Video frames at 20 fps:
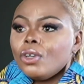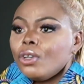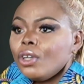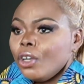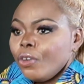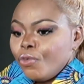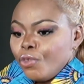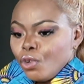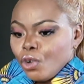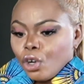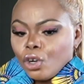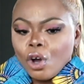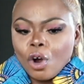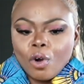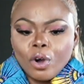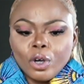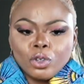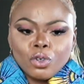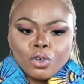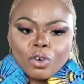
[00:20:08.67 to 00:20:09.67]
If you are not
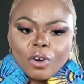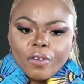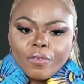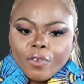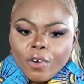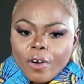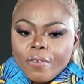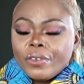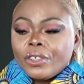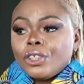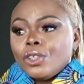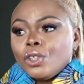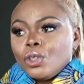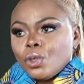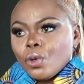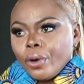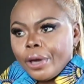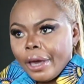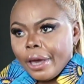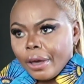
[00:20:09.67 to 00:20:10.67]
going to run for office, it's
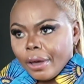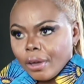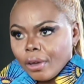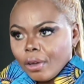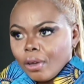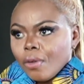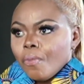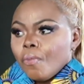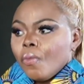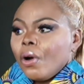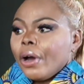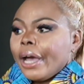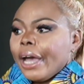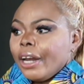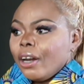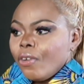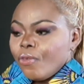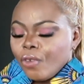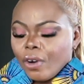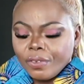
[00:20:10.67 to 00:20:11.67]
okay but get
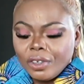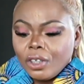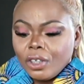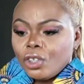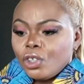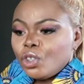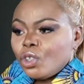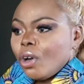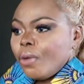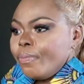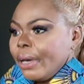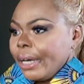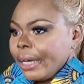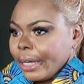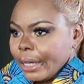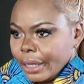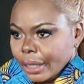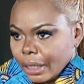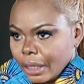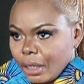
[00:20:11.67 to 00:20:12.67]
involved in decision
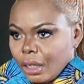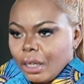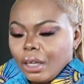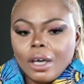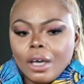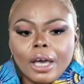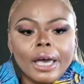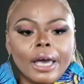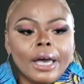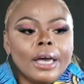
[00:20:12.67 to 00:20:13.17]
making mm.